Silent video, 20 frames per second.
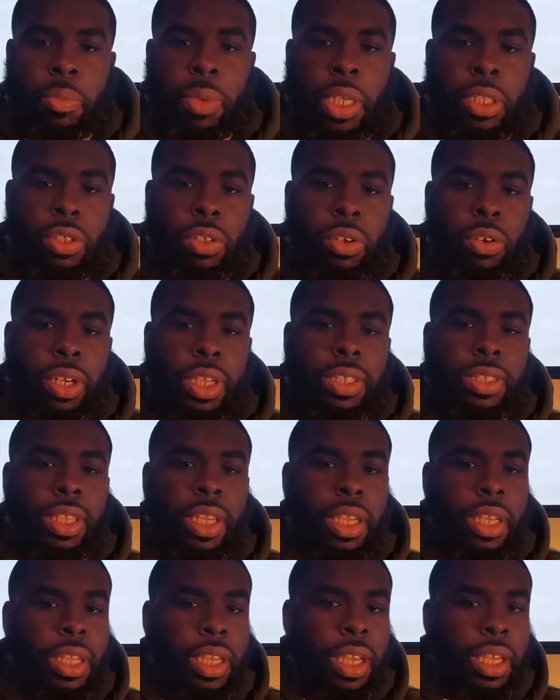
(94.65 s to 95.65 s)
But, they're
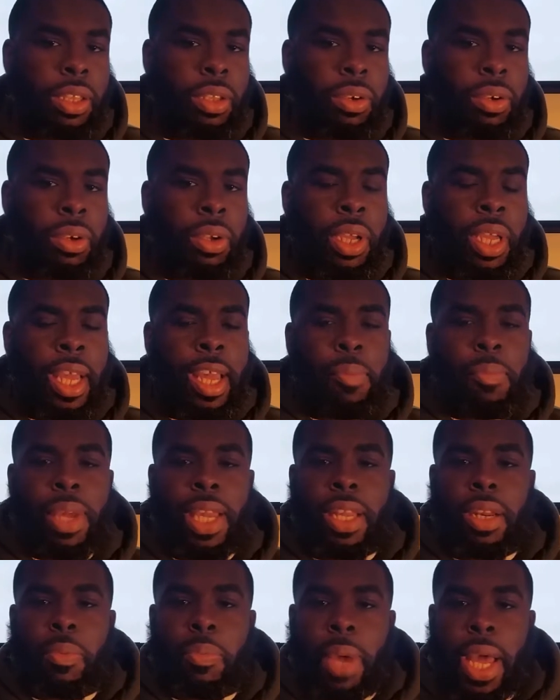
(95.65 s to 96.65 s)
sticking together,
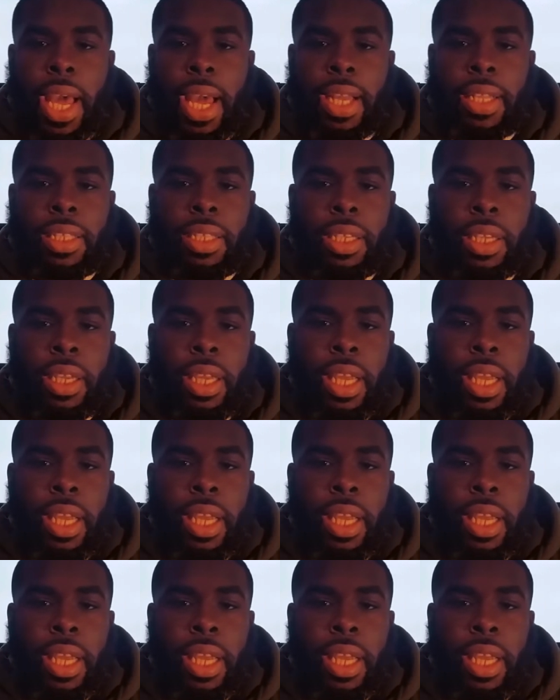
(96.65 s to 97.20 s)
making a pact,